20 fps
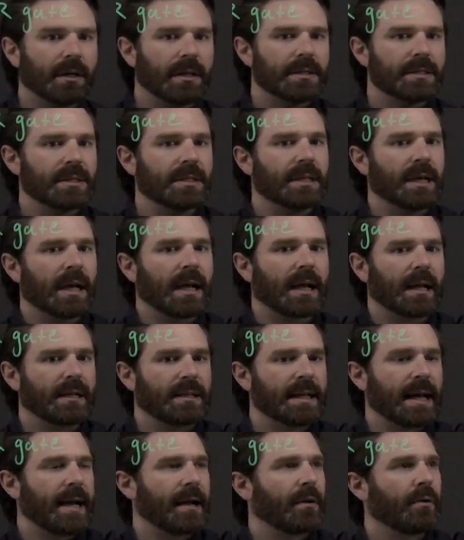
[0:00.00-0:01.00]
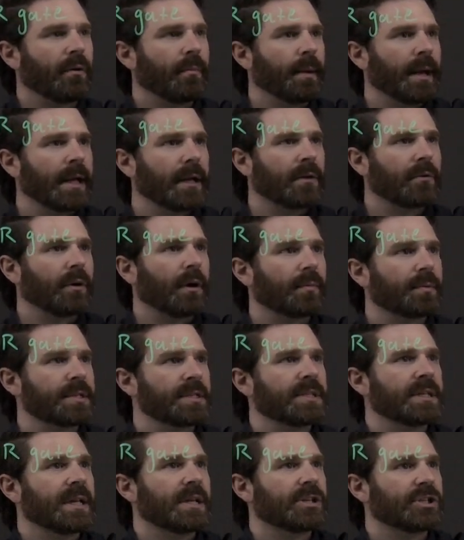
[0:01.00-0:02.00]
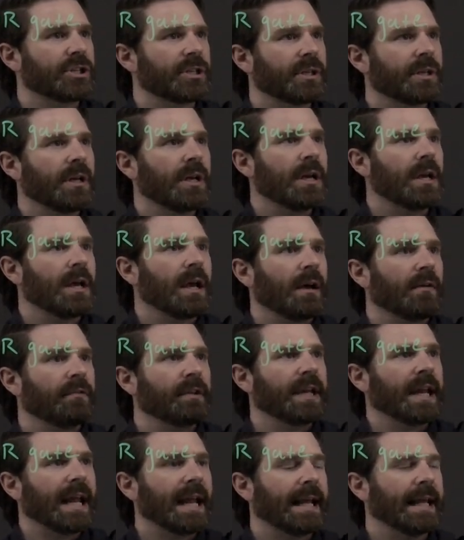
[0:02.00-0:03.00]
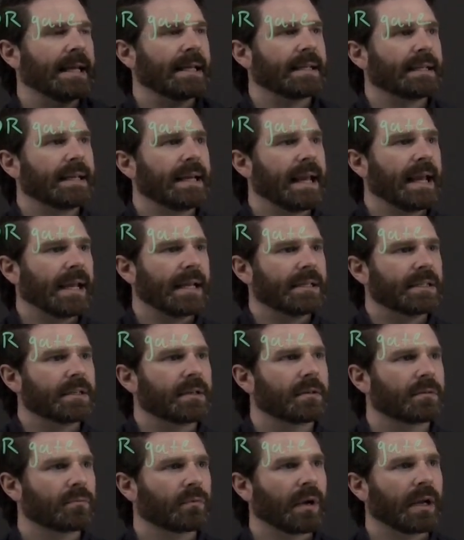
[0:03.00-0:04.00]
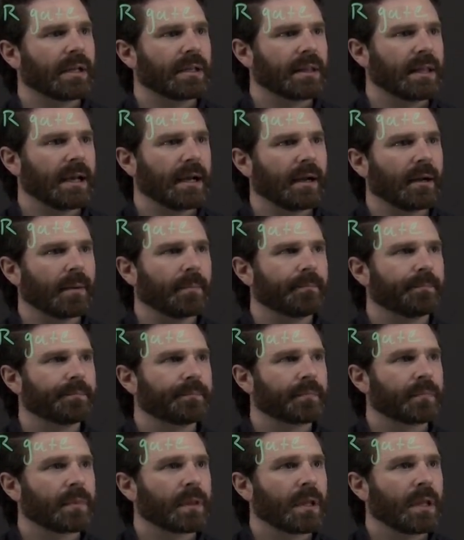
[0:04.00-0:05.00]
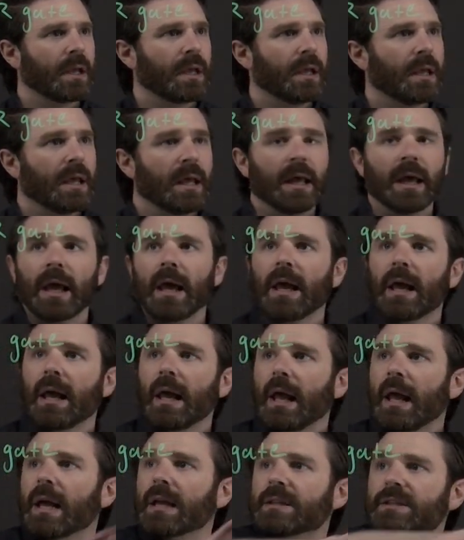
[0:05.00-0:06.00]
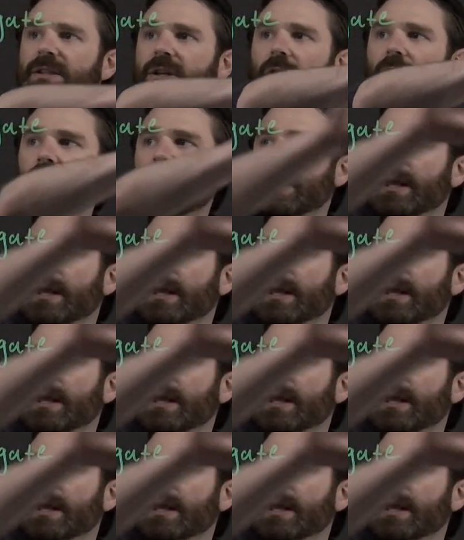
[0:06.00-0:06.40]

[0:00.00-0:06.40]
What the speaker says: is a diagrammatic representation of an AND gate right there. And so